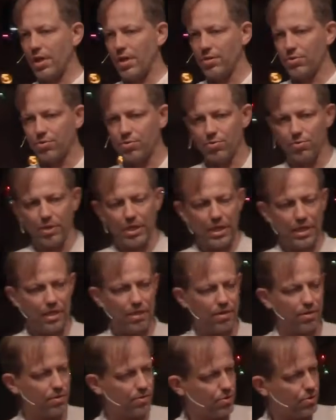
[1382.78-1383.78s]

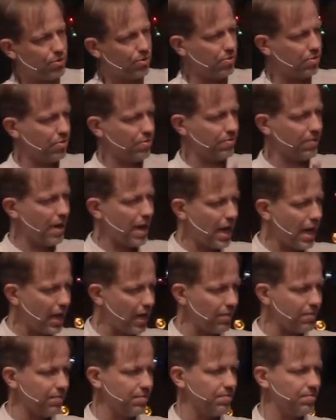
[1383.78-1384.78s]

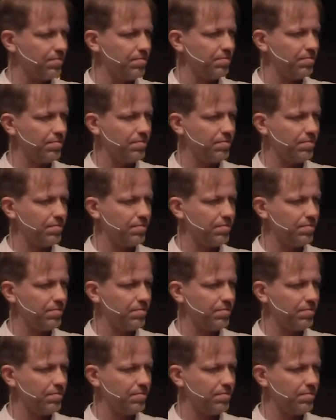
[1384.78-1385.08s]
5